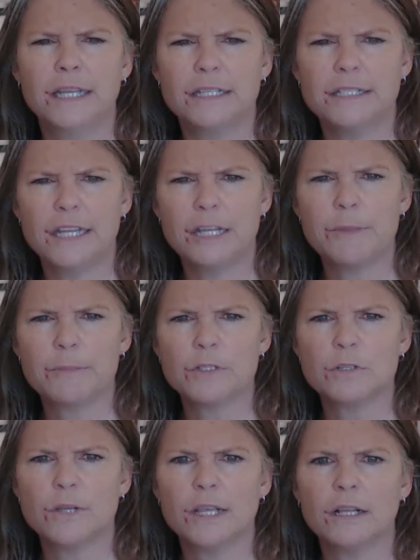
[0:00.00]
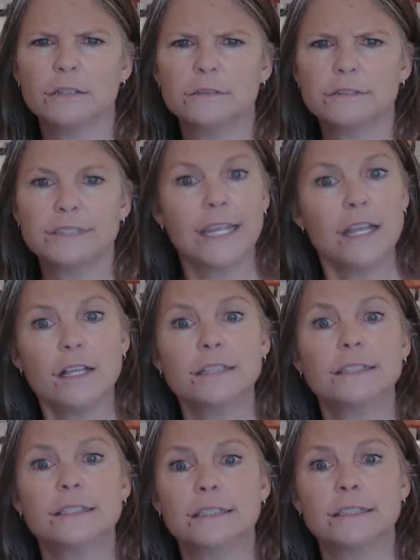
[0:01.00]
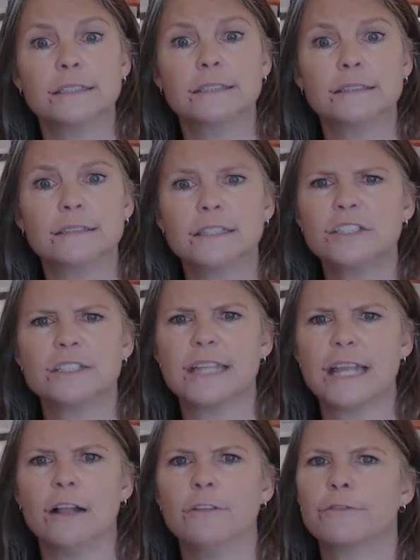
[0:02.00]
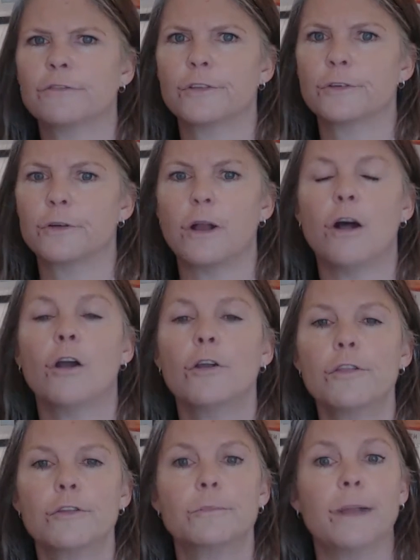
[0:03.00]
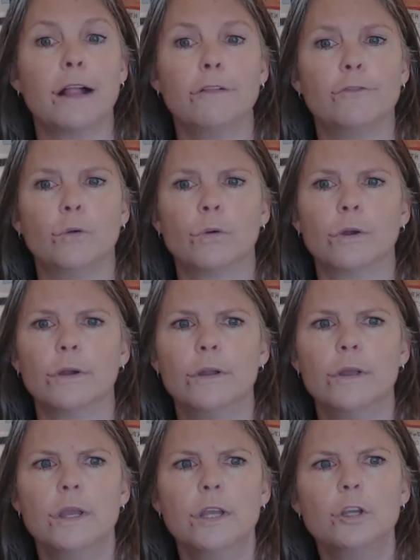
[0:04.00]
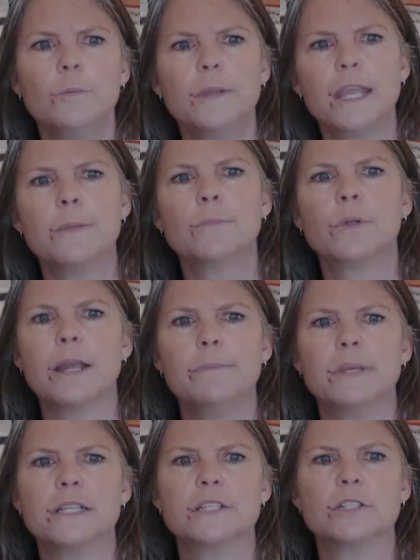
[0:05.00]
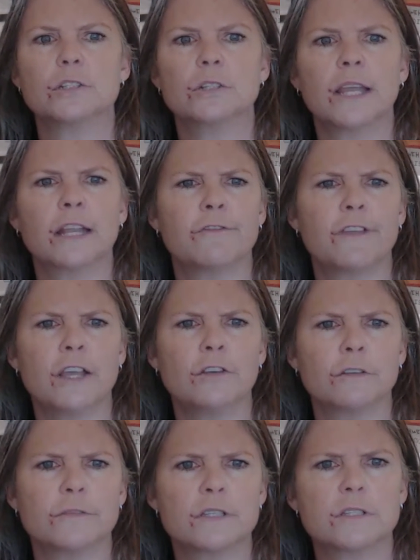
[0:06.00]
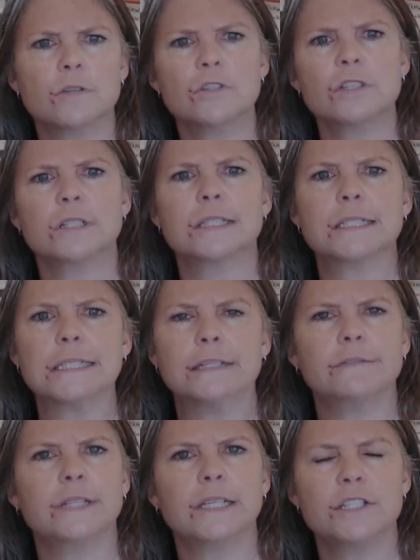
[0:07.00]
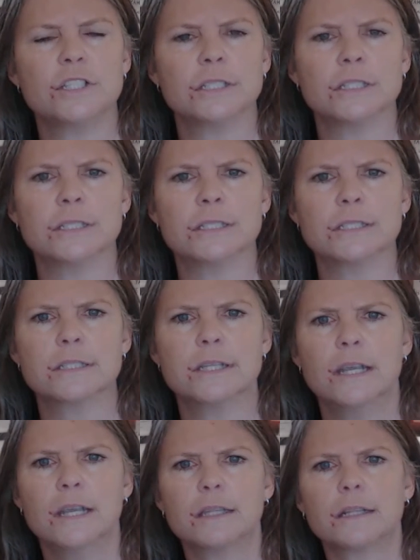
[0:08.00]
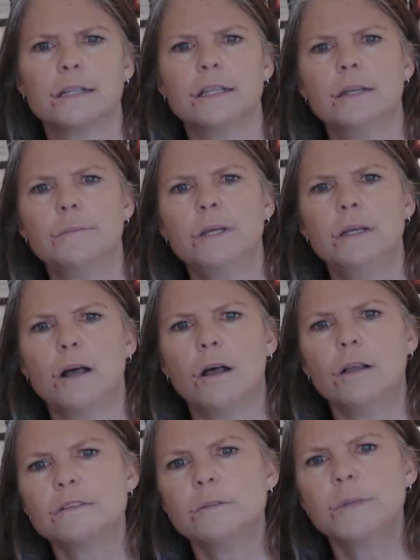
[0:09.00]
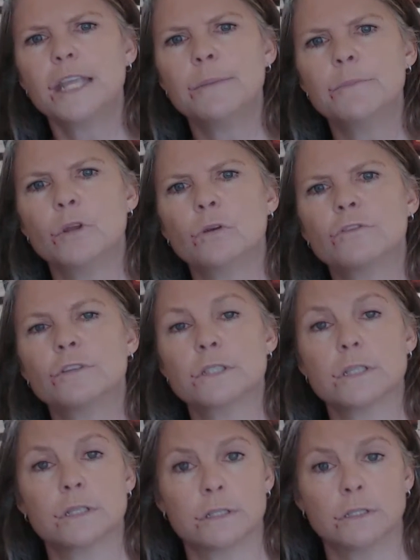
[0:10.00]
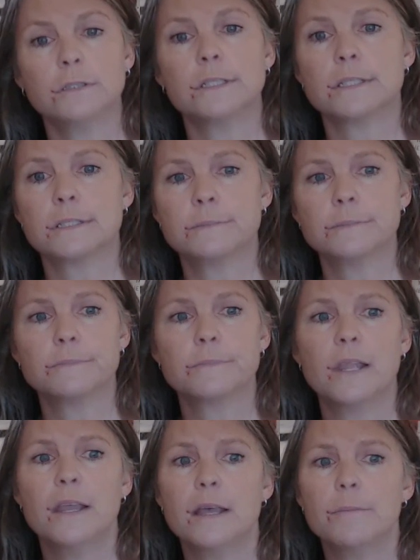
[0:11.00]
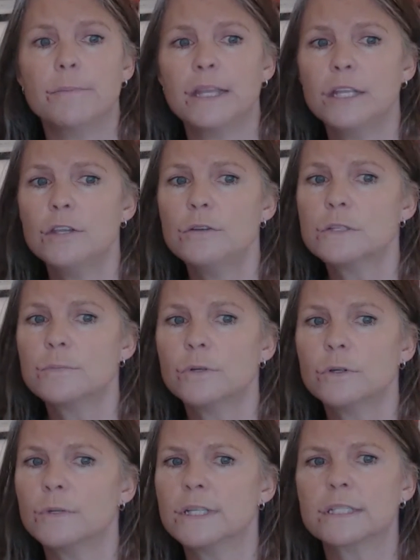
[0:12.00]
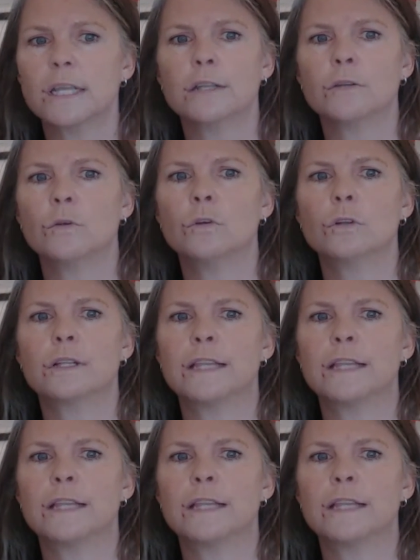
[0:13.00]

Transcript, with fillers: containing members who held seances, such as Arthur, Arthur Balfour, who became prime minister and a founder of the Socialist League of Nations. The club also became known for its occultism. Many who support Westcott and Hort